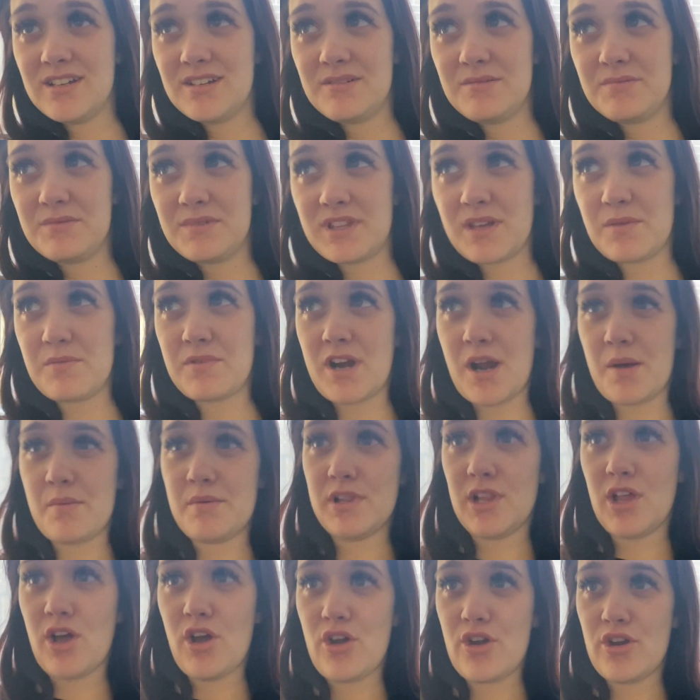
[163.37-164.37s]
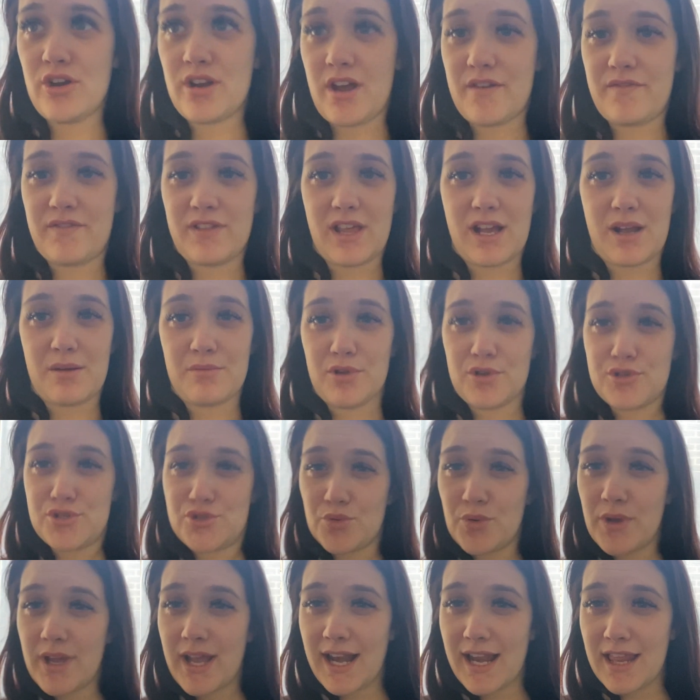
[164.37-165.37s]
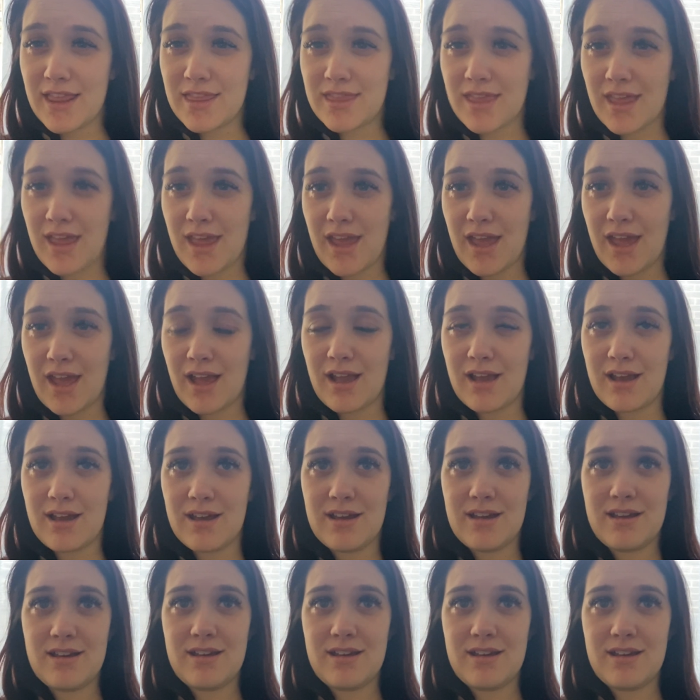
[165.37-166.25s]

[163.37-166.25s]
But then when I'm alone, I feel like I'm not doing anything.